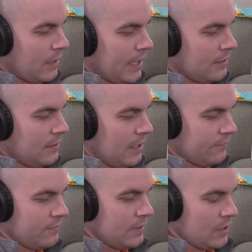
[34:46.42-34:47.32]
like,
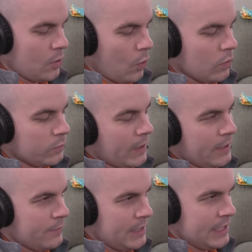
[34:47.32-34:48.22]
if the old
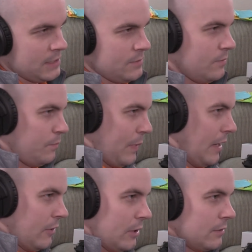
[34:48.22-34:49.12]
way is
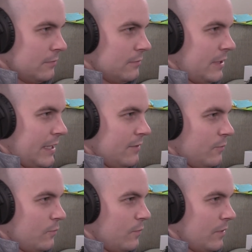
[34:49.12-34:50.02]
better, like
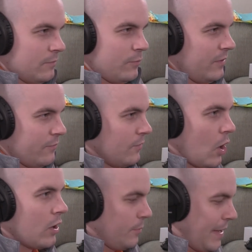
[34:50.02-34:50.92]
we've
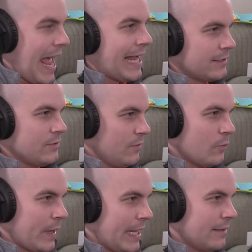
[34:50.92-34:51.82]
gone back to
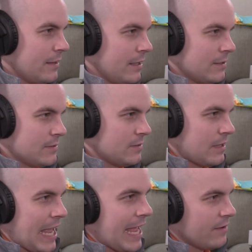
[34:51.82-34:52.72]
the way things
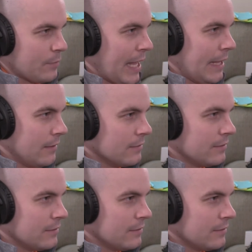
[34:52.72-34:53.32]
had been.